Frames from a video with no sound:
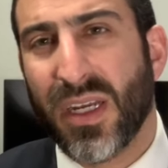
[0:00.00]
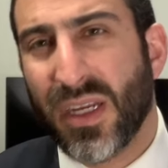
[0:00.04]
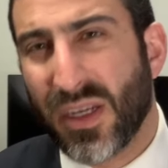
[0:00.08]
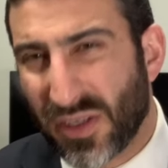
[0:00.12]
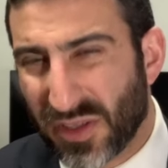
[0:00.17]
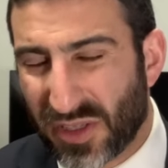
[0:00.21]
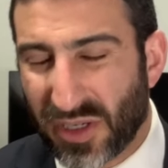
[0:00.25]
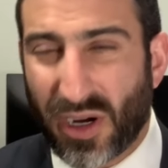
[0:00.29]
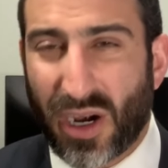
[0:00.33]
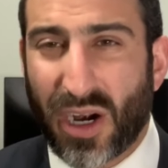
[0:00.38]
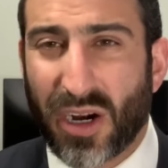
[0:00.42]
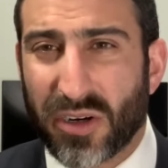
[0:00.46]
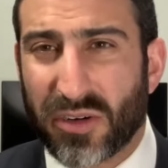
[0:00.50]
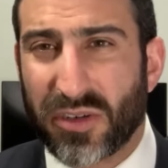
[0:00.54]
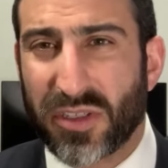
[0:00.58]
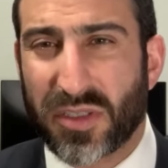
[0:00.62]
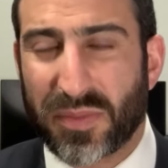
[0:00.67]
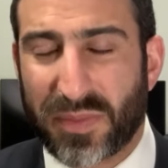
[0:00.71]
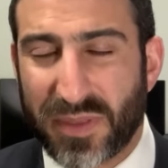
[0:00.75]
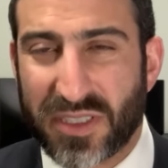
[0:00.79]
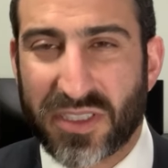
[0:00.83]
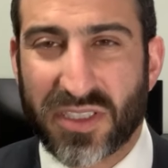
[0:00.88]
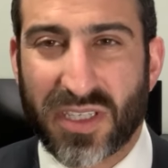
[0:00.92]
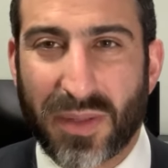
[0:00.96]
There are going to
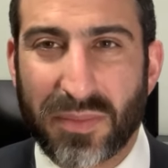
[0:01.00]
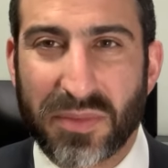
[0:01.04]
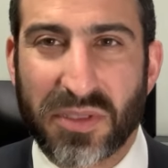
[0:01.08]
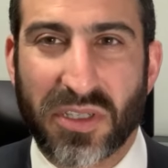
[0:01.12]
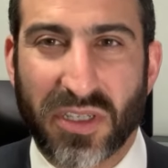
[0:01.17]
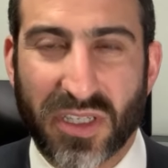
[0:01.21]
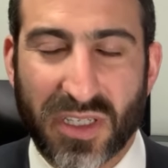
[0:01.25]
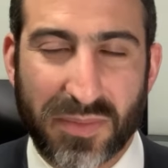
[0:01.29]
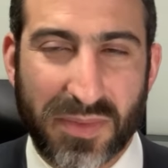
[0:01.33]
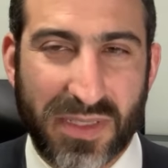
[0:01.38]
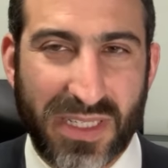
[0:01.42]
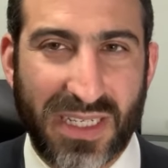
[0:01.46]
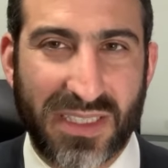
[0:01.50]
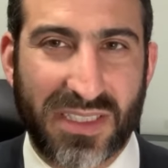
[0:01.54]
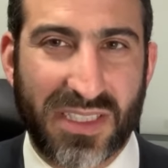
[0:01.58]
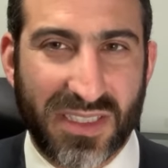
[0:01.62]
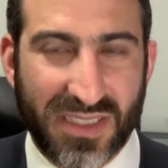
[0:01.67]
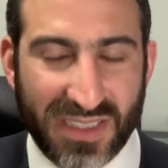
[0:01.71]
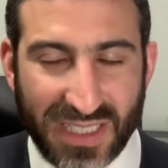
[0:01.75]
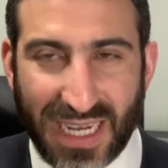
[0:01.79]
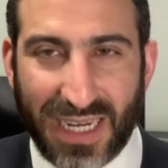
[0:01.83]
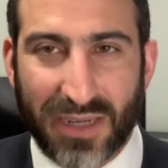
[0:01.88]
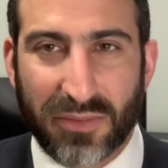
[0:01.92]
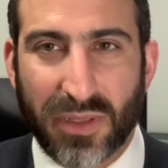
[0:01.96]
be some circumstances
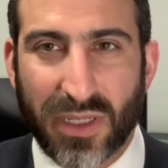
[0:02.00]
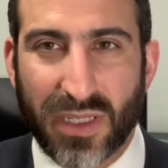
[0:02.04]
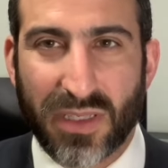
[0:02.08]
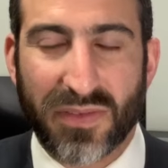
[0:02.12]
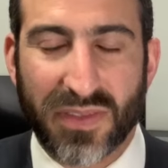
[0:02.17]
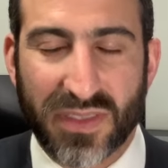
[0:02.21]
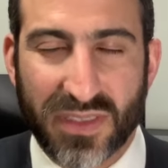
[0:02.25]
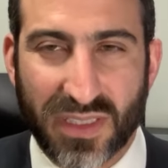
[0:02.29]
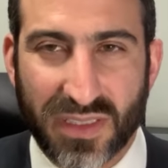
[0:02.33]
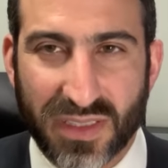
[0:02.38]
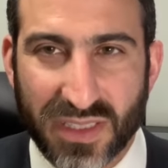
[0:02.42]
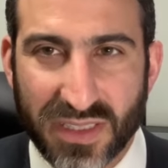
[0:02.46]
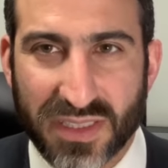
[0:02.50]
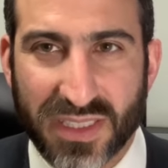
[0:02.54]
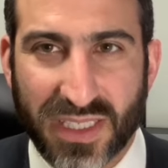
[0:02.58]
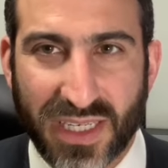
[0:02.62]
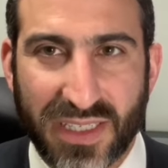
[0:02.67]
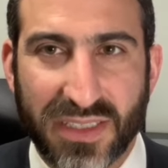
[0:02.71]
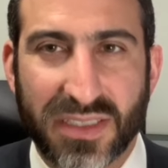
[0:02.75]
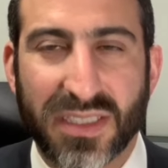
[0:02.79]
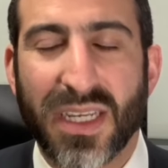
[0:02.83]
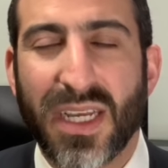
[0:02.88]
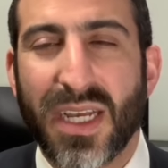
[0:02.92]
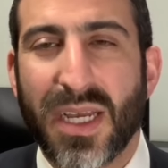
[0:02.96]
not relevant to this
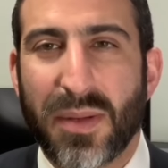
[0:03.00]
case,